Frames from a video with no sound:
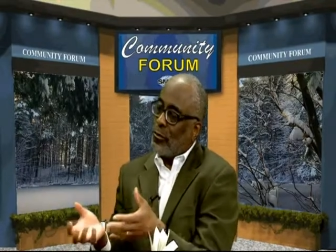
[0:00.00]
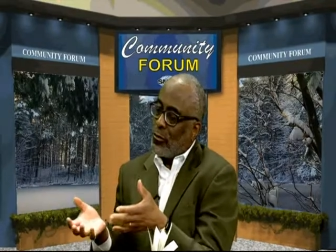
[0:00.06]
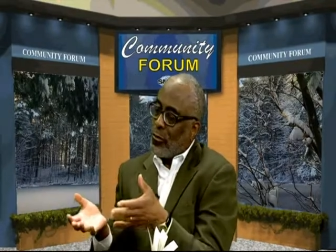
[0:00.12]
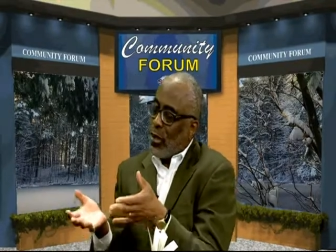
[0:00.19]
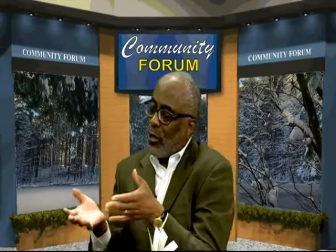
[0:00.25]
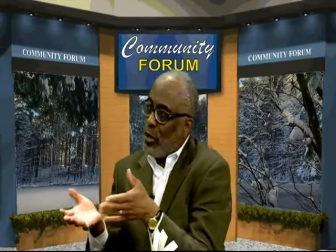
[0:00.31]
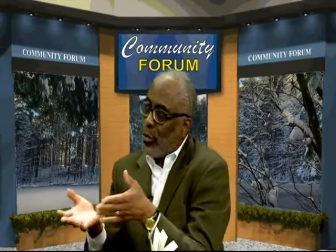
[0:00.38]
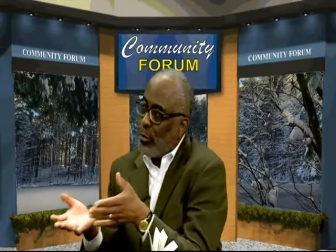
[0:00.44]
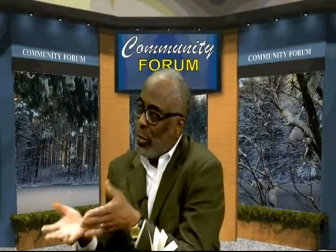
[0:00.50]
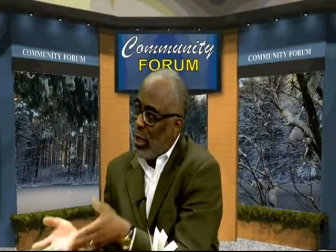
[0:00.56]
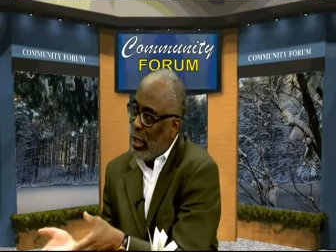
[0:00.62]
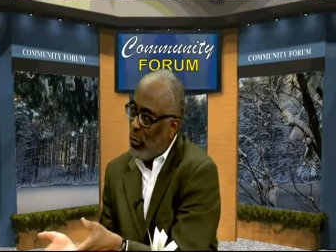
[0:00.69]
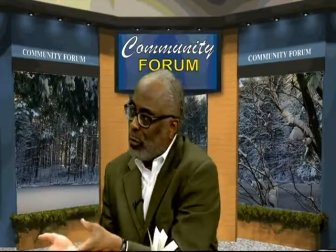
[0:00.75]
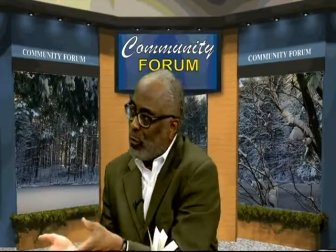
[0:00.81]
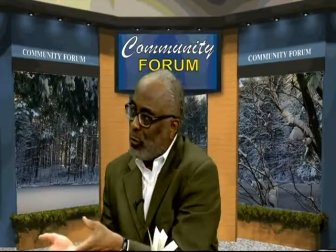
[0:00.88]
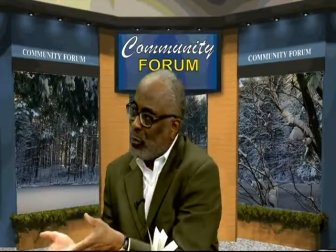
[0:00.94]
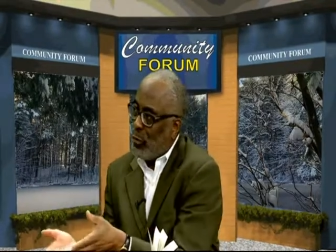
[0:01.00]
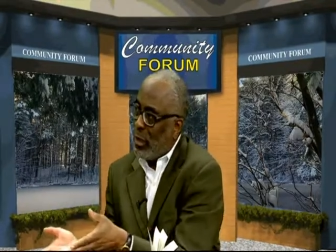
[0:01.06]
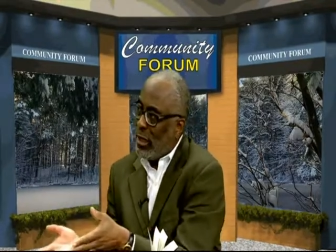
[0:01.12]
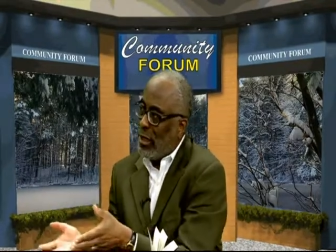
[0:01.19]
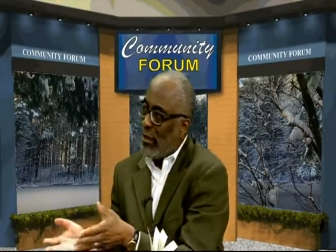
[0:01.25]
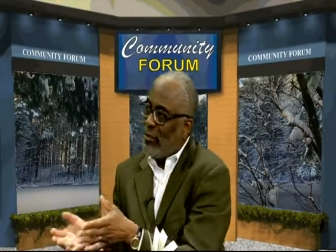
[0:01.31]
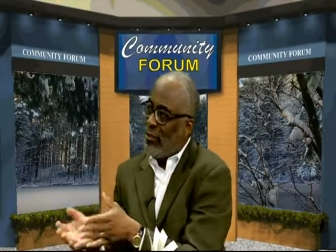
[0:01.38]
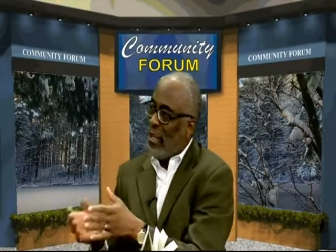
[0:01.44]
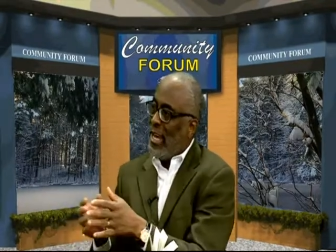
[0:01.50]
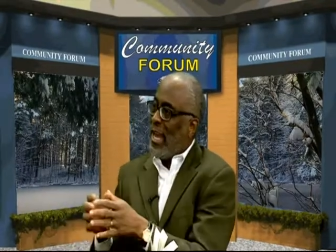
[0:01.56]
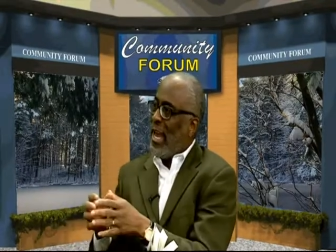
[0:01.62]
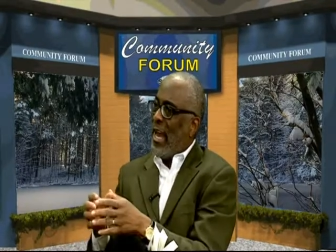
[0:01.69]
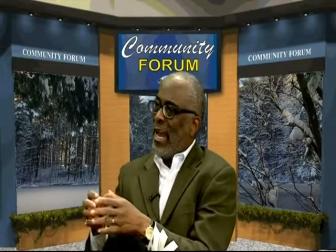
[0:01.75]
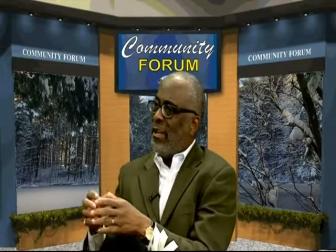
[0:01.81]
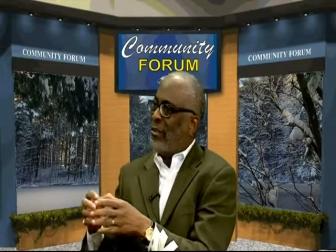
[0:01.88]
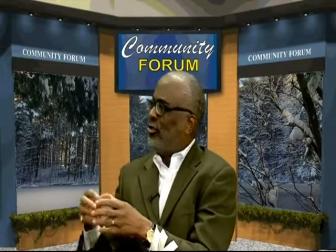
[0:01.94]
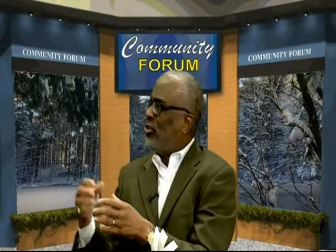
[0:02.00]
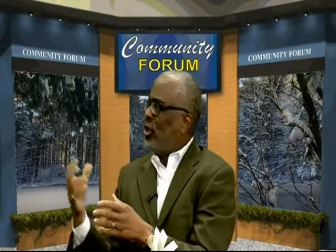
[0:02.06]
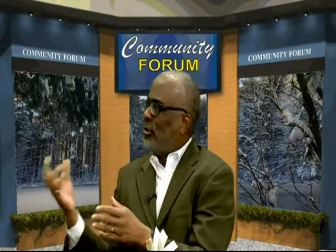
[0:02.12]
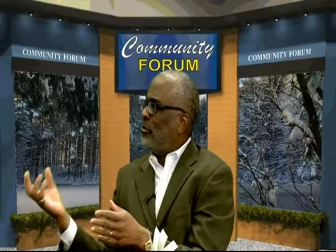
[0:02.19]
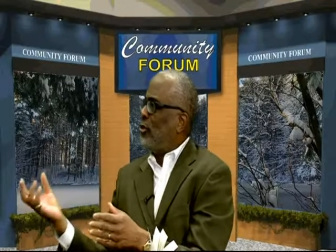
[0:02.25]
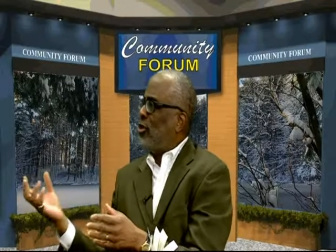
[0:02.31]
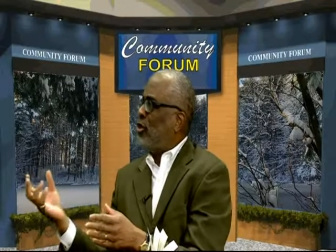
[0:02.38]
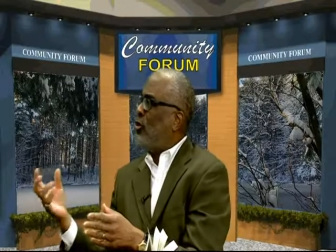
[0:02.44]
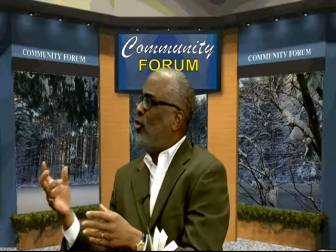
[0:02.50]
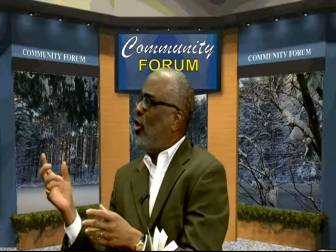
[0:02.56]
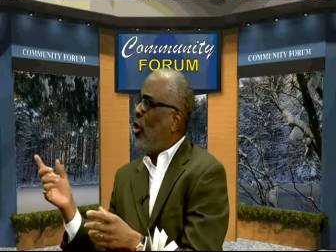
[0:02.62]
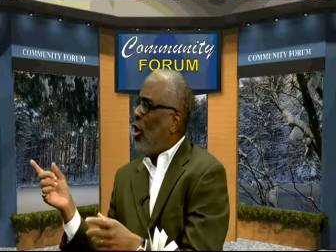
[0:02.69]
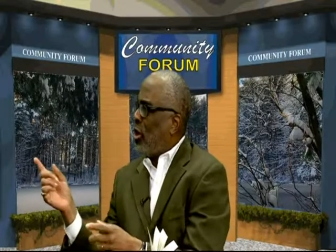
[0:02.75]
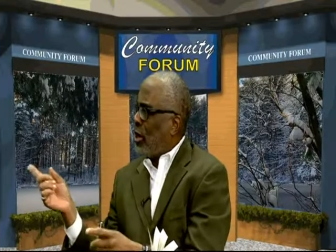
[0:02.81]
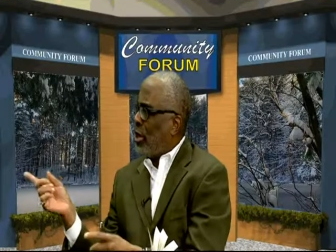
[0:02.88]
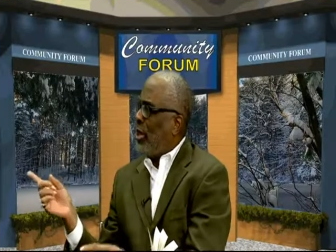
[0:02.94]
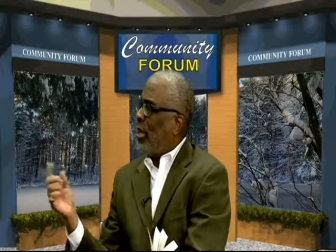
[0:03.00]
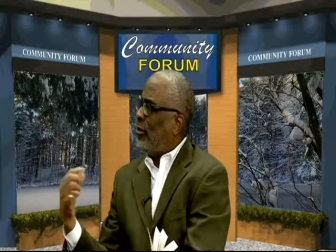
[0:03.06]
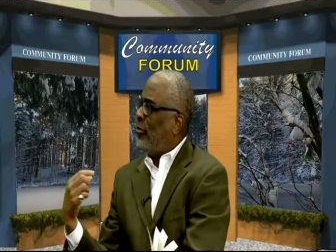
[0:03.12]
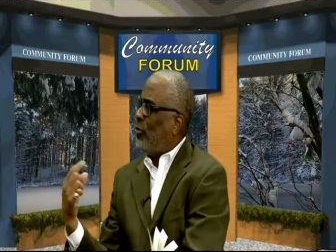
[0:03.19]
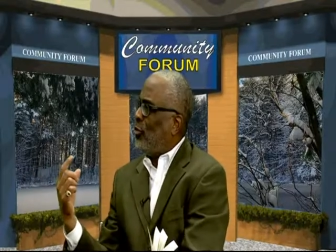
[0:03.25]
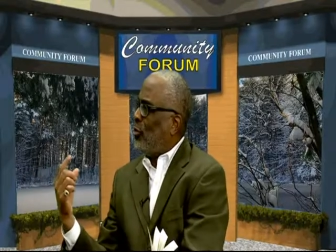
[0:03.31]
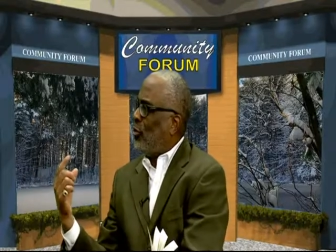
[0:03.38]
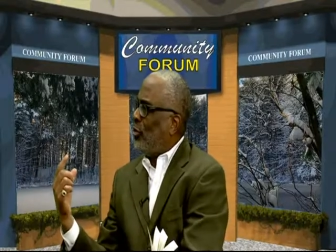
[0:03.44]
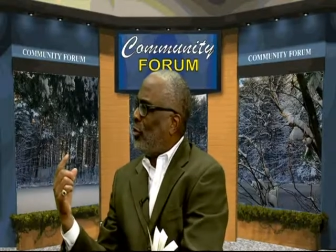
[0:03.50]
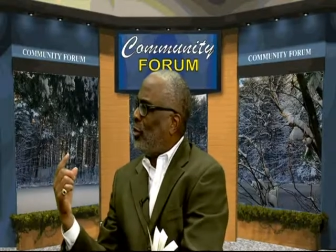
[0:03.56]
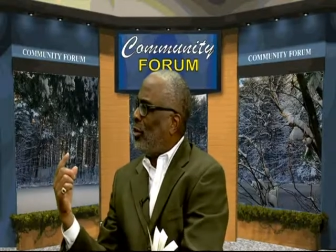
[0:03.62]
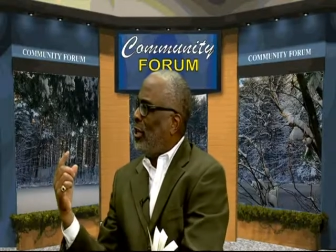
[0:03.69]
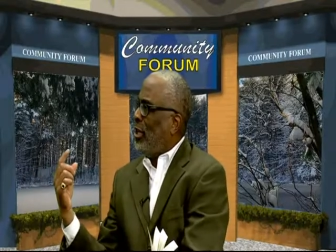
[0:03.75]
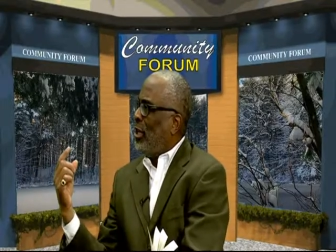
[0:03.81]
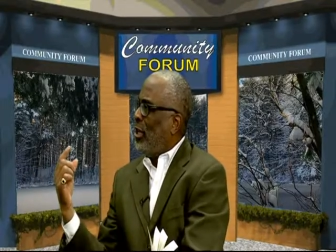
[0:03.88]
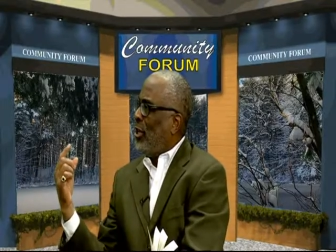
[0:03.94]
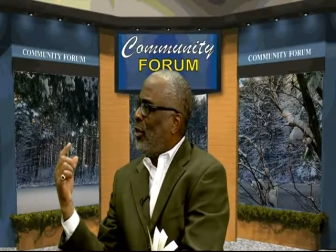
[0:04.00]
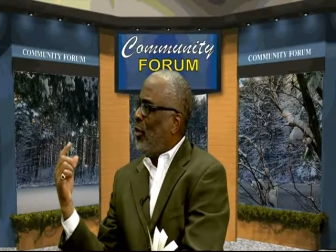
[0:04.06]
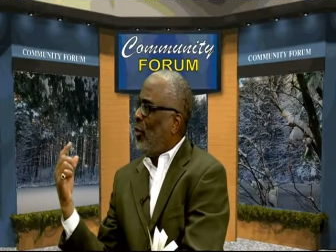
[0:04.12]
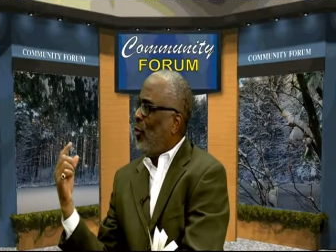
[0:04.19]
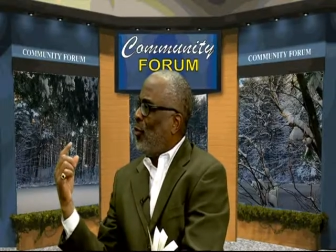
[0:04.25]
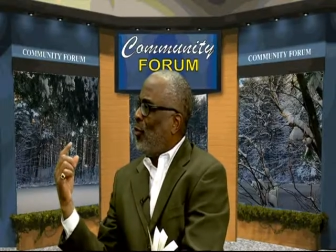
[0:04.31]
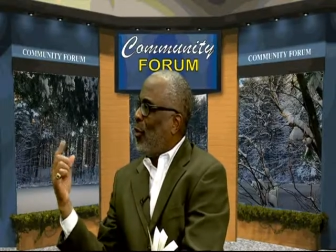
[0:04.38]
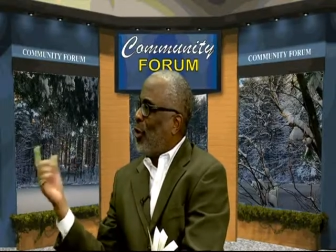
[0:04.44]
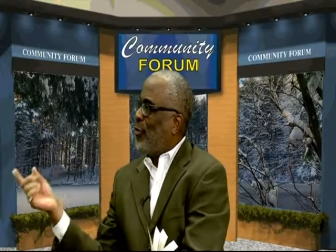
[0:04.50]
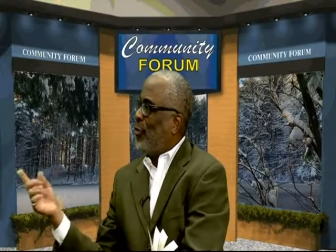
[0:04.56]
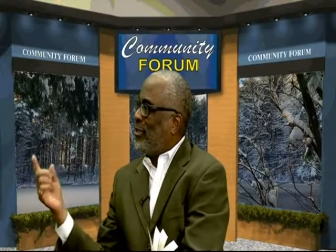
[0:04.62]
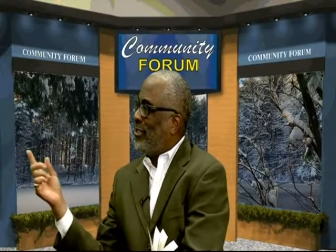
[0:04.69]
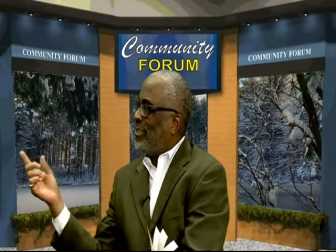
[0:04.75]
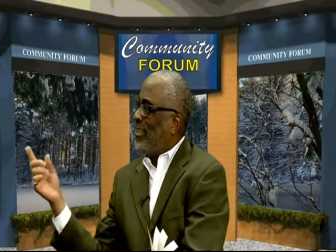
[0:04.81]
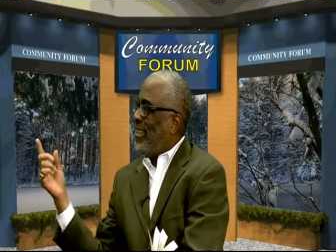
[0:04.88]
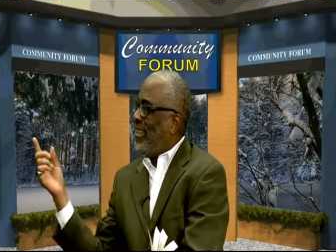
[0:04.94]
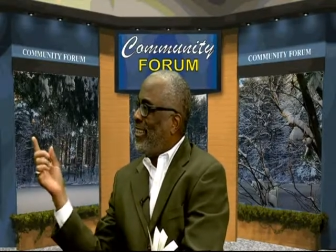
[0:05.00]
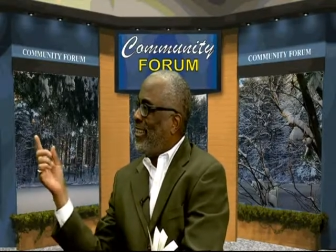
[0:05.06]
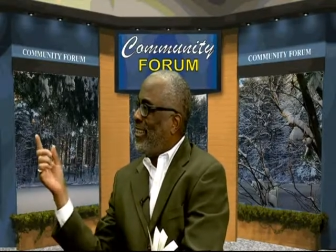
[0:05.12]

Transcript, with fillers: the people piece and some still hearkening for what was done